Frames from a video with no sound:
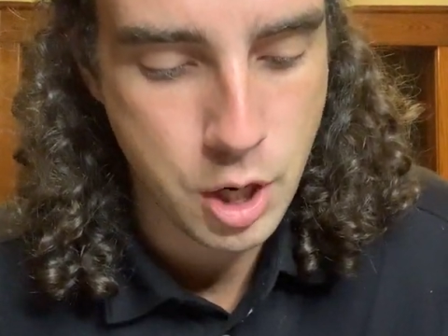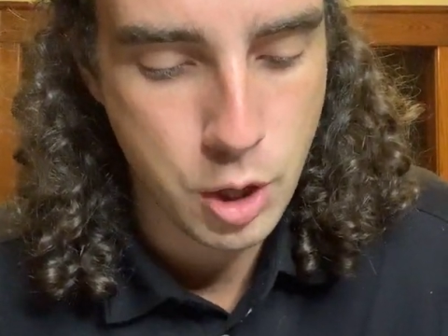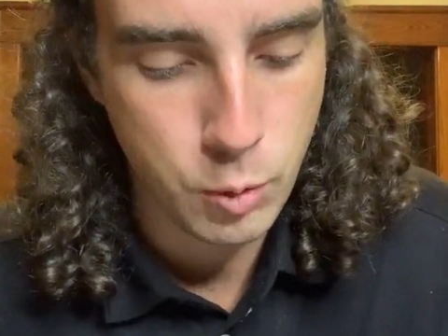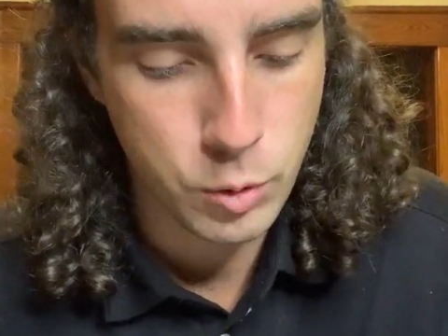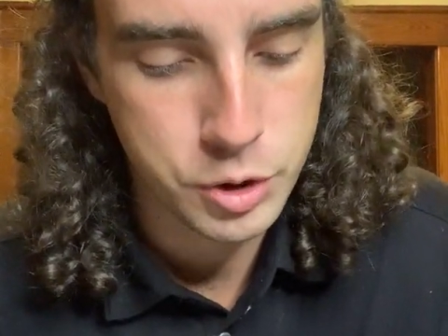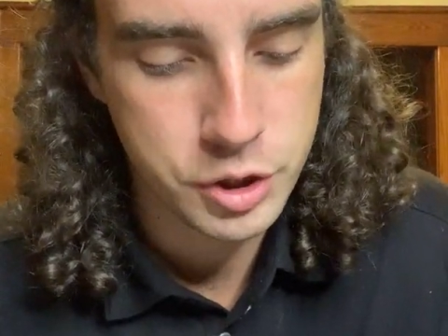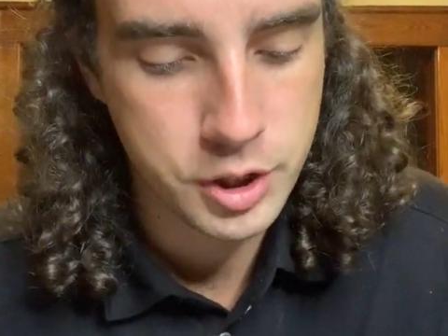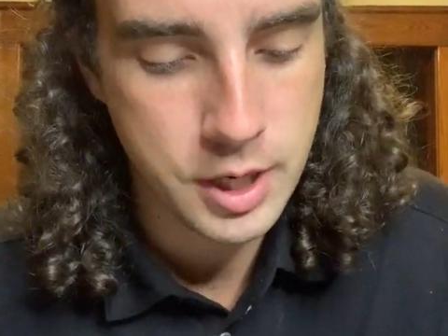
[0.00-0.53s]

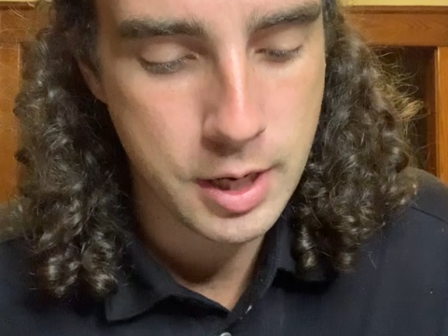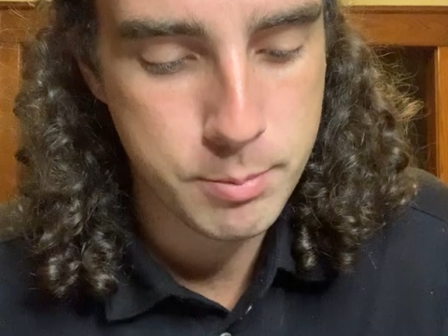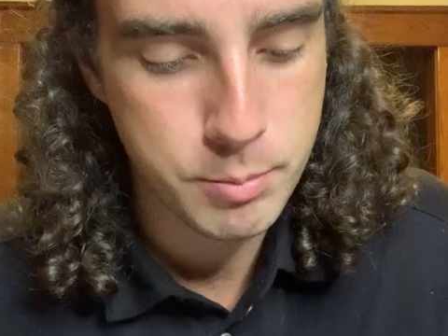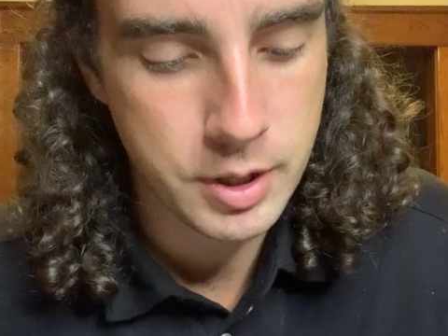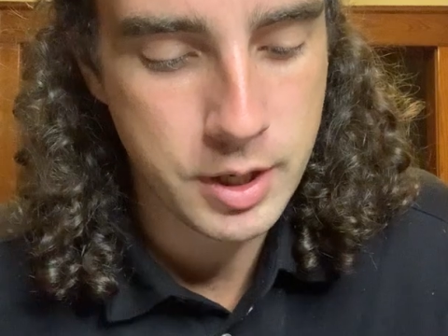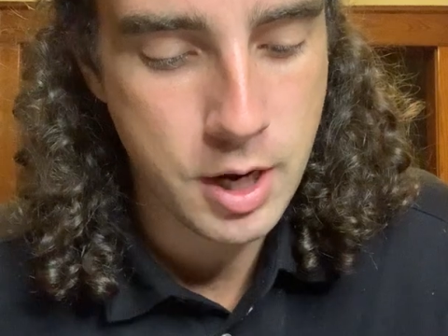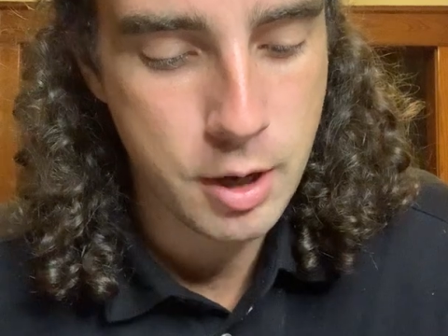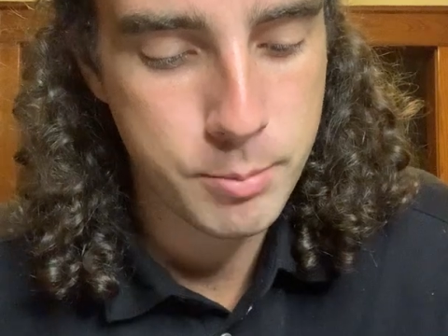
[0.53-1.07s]
which can
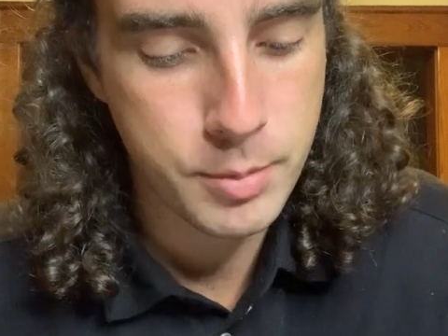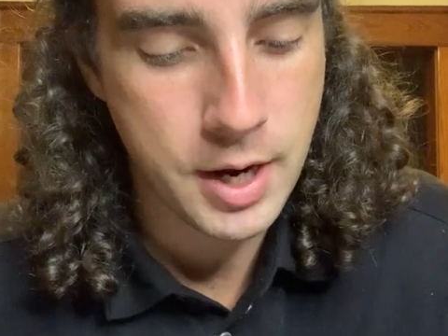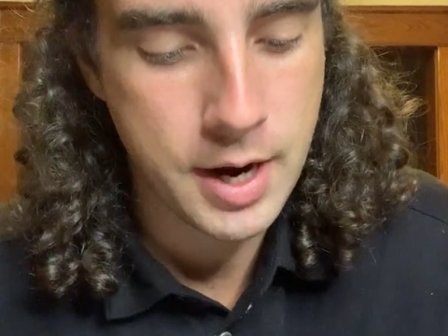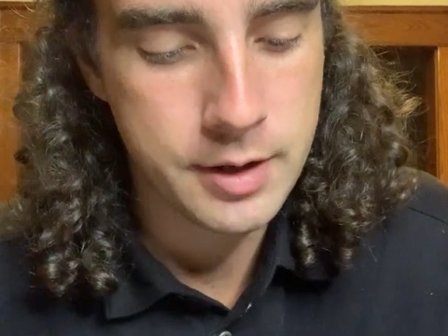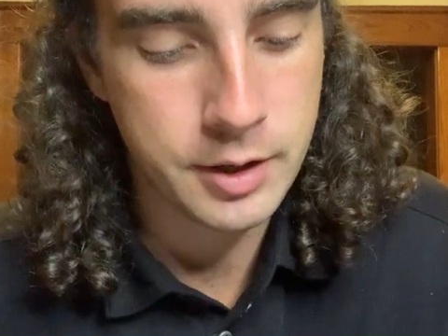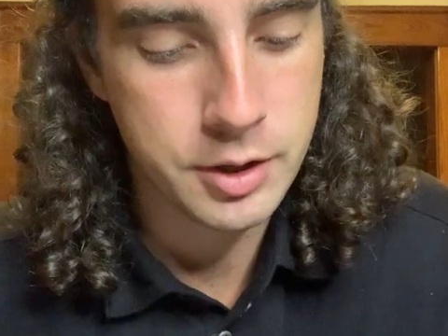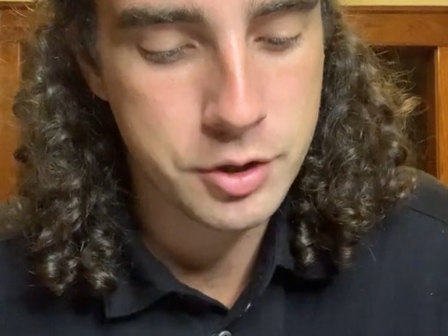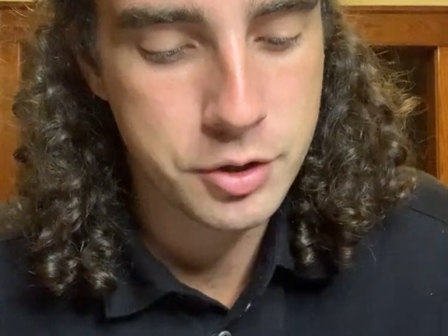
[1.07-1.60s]
become
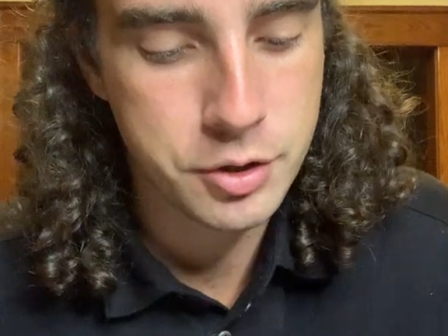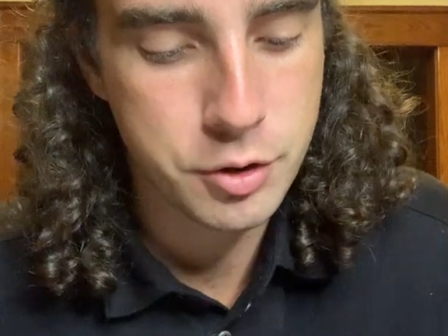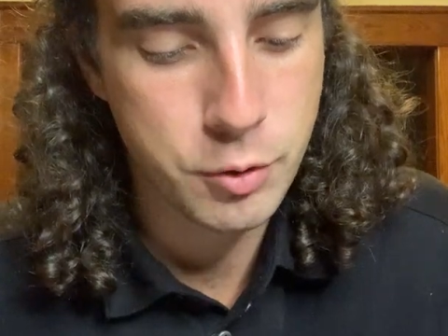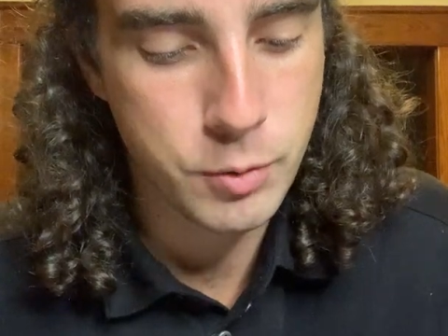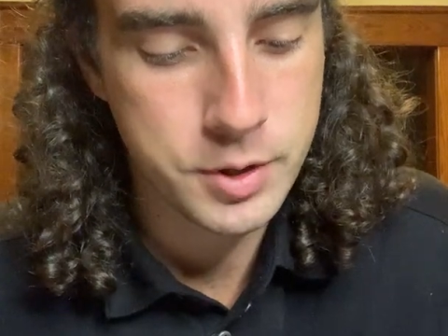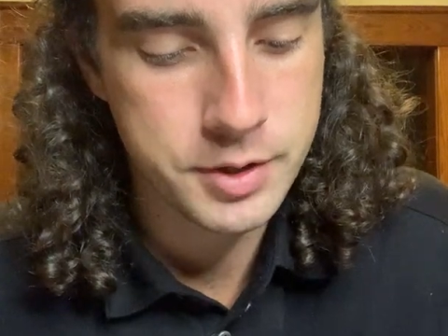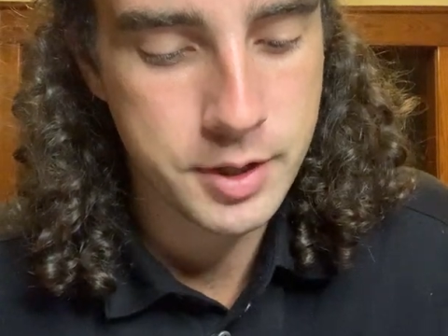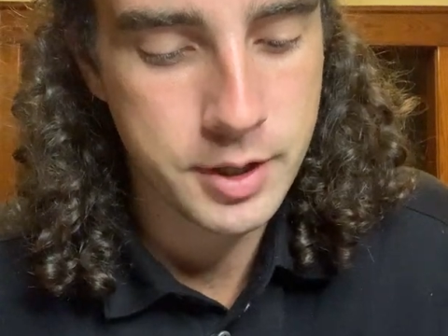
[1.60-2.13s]
an
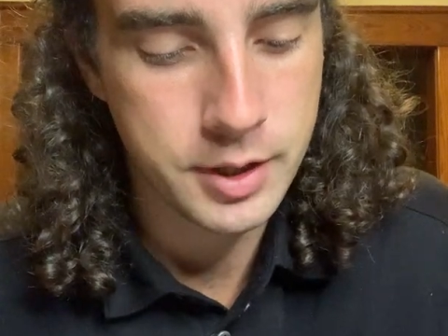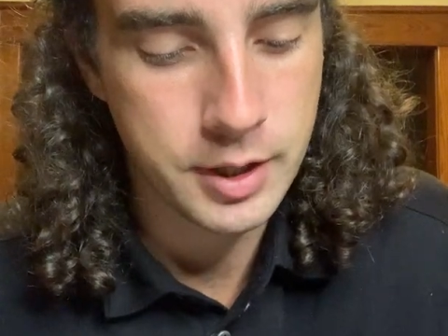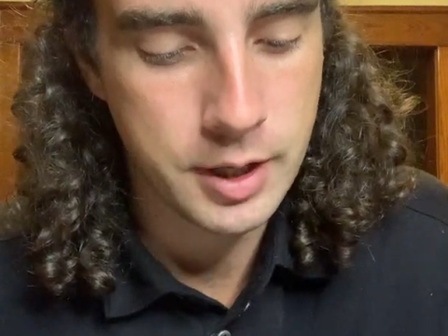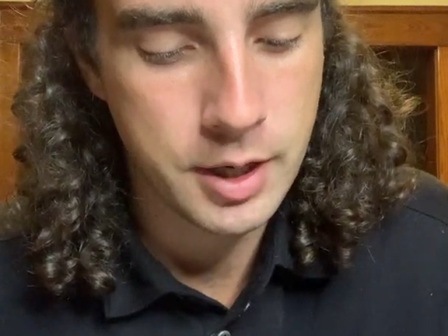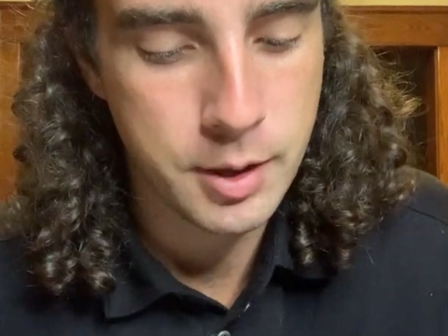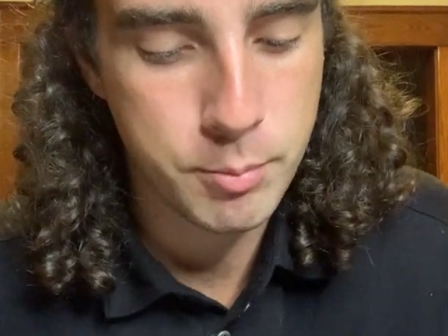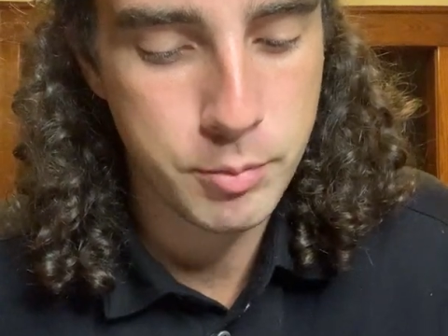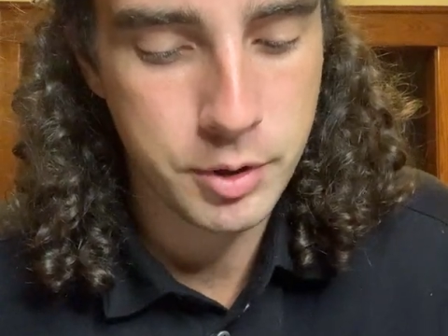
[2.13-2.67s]
exquisitely
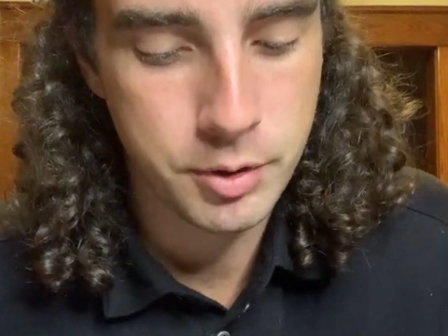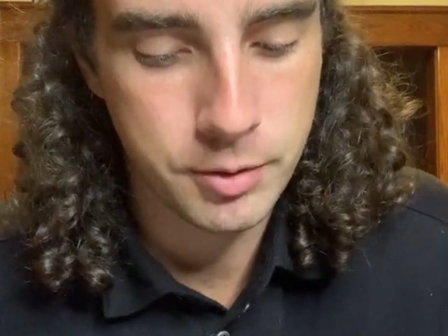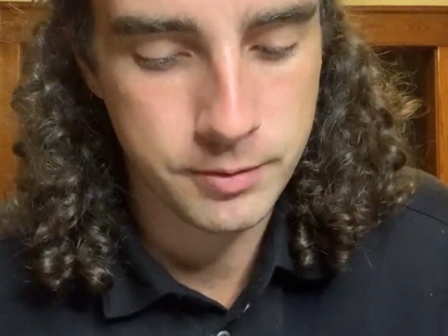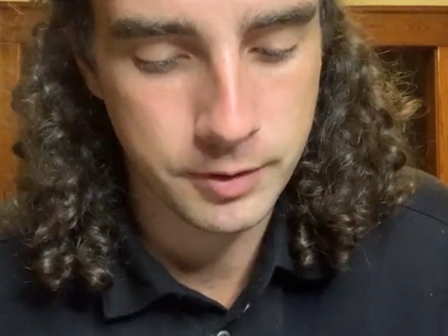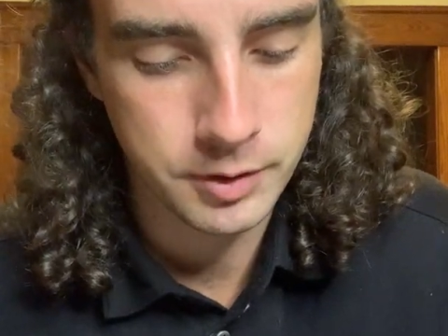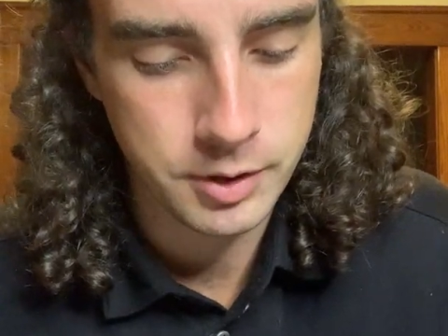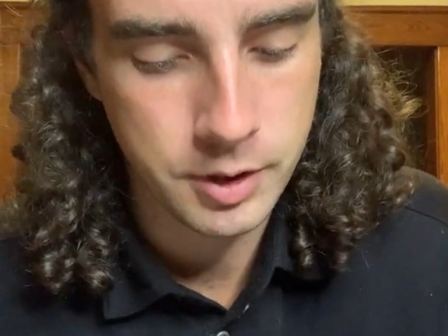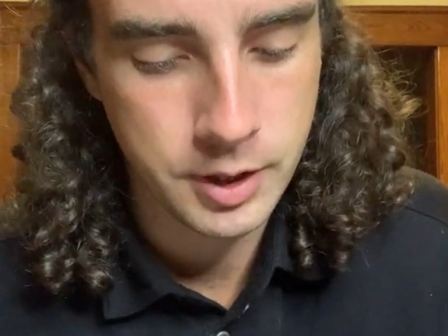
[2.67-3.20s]

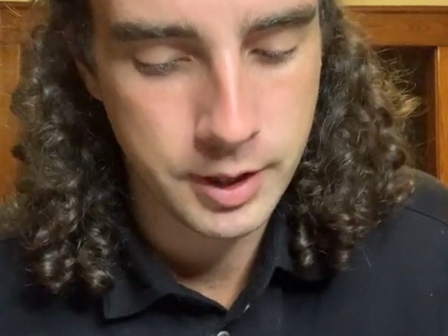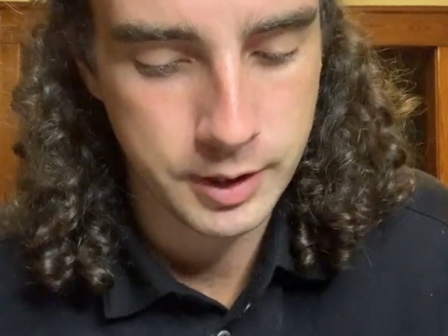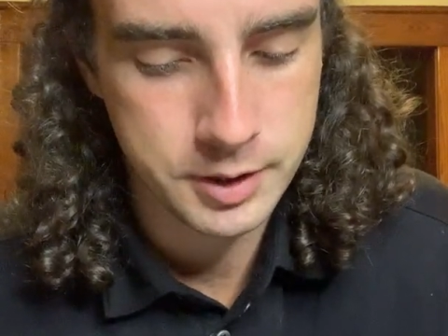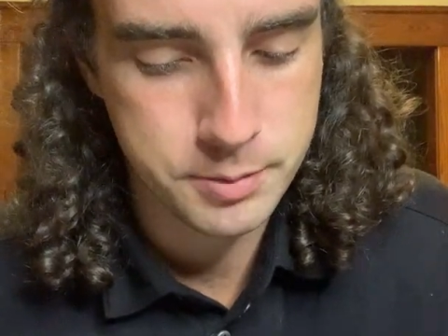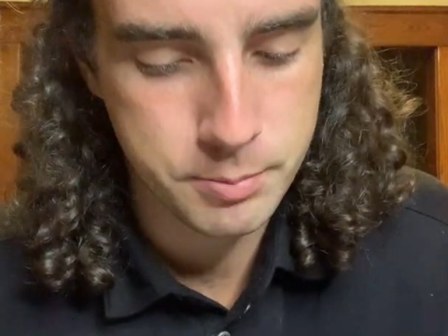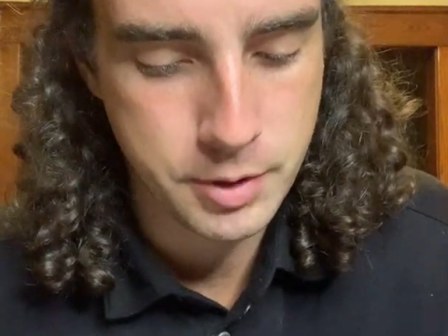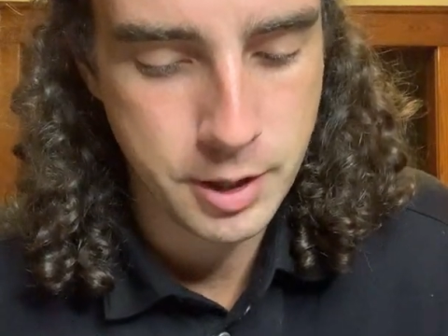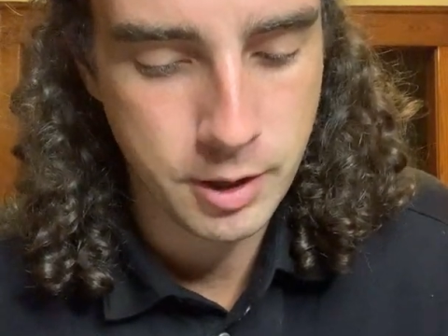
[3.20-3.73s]
beautiful
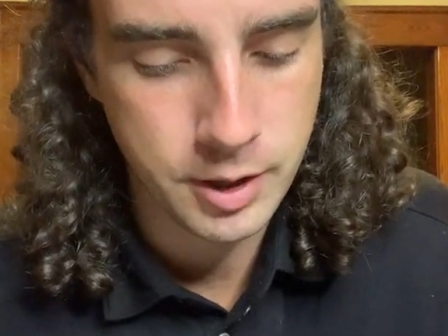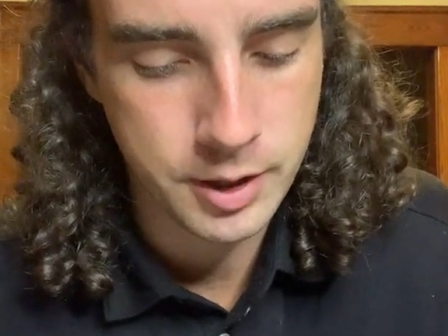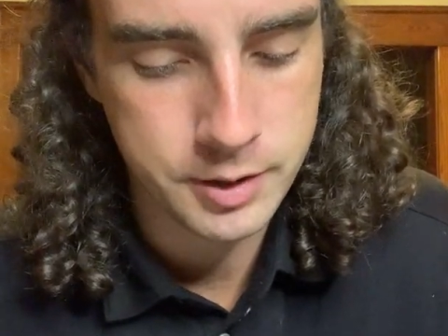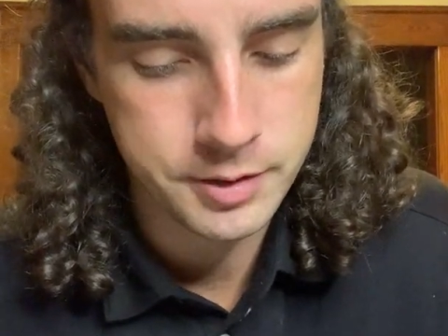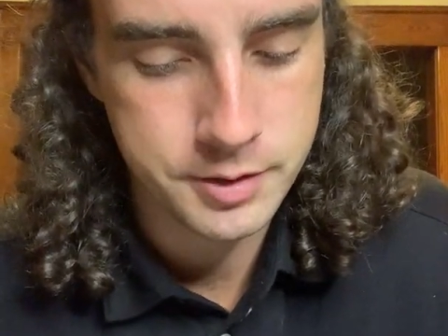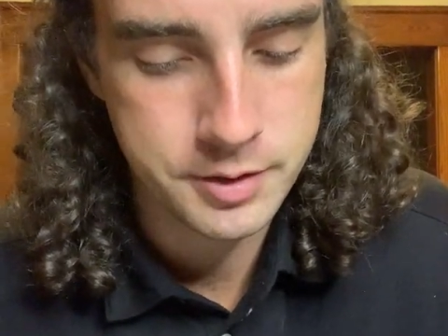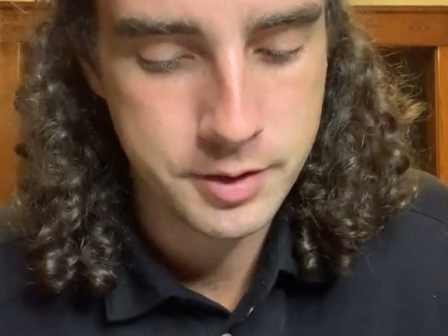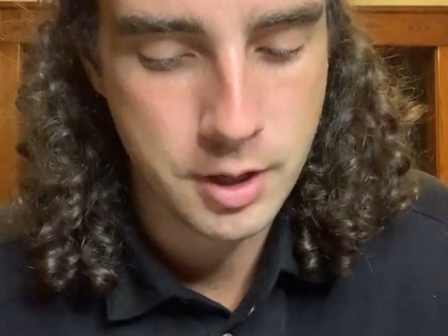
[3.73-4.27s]

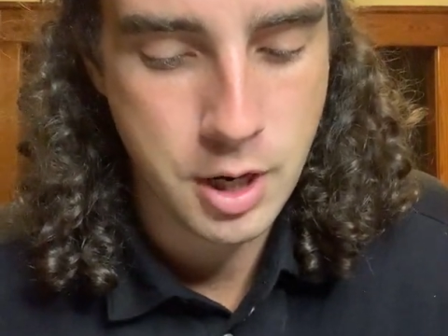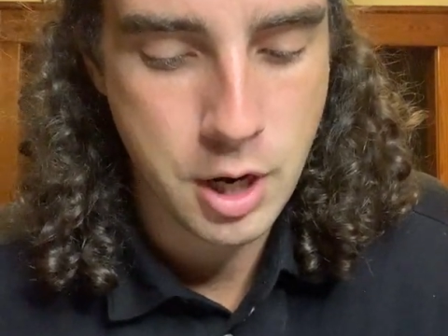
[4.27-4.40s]
experience